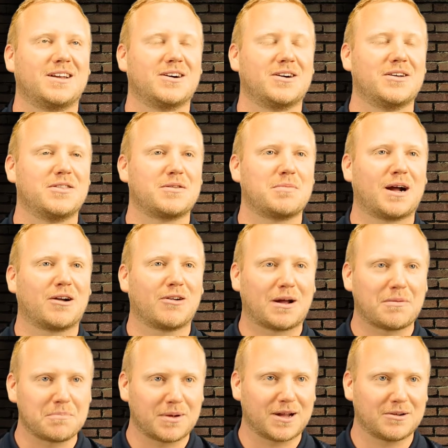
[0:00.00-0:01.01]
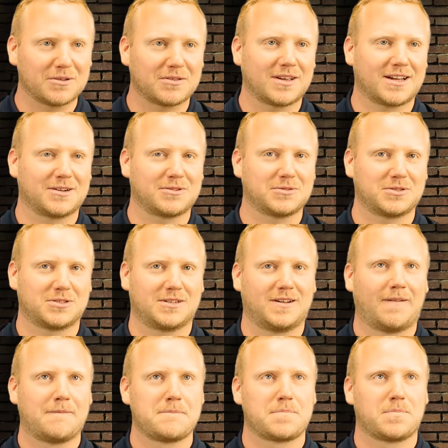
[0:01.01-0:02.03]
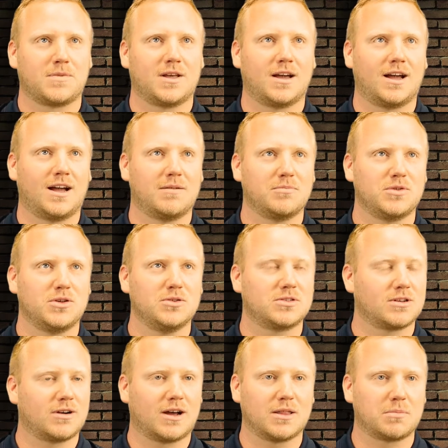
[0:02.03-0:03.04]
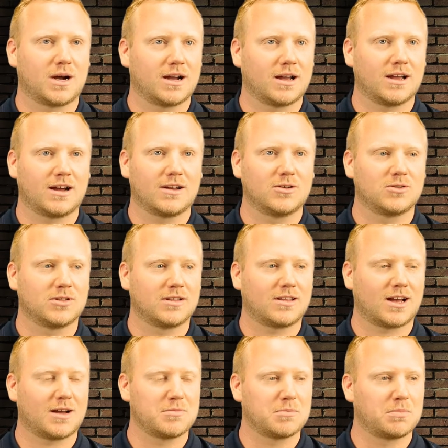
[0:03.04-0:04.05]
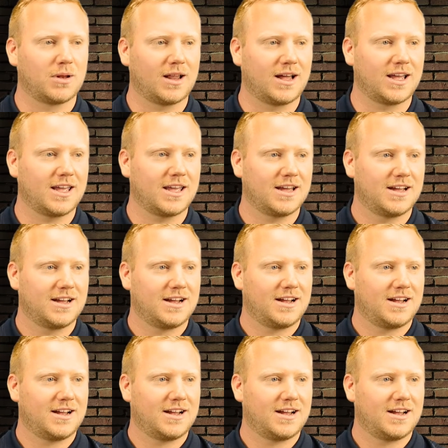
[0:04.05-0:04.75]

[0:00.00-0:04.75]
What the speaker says: going to my grandparents' house. Used to go out the back garden all the time and play.